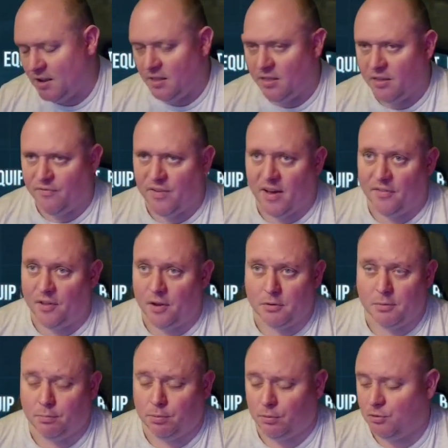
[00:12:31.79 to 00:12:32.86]
the fact that it was
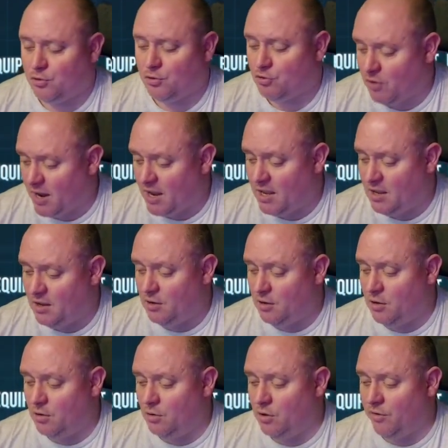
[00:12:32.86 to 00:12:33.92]
a blue
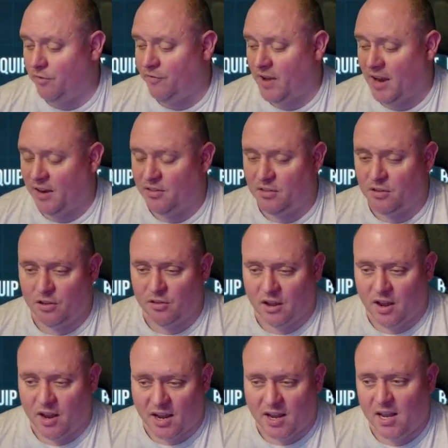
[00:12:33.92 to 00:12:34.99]
triangle, the fact that
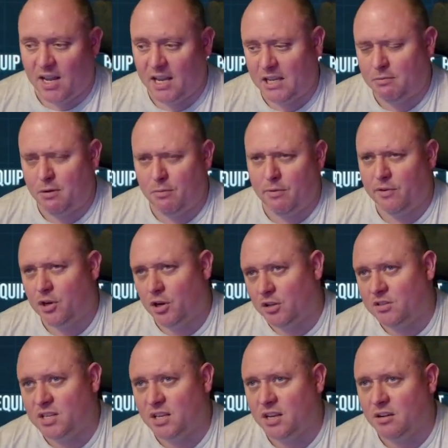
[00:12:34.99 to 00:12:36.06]
they're arguing with
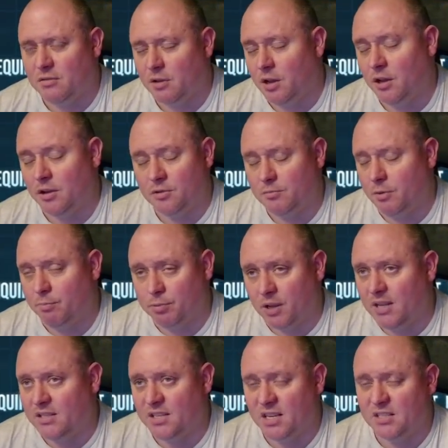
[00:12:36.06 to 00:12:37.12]
with
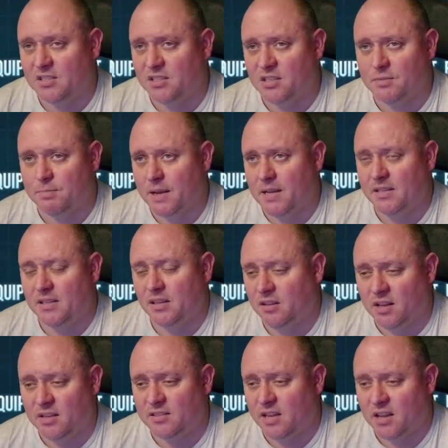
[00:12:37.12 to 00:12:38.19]
playtesters,
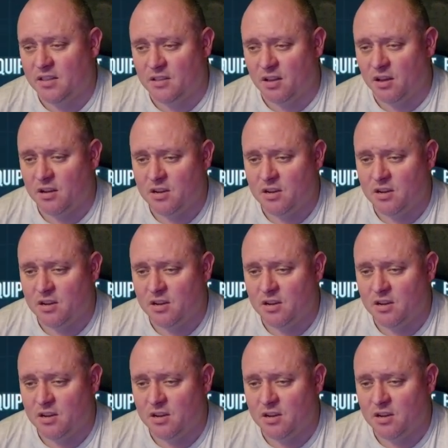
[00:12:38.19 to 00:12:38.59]
basically saying that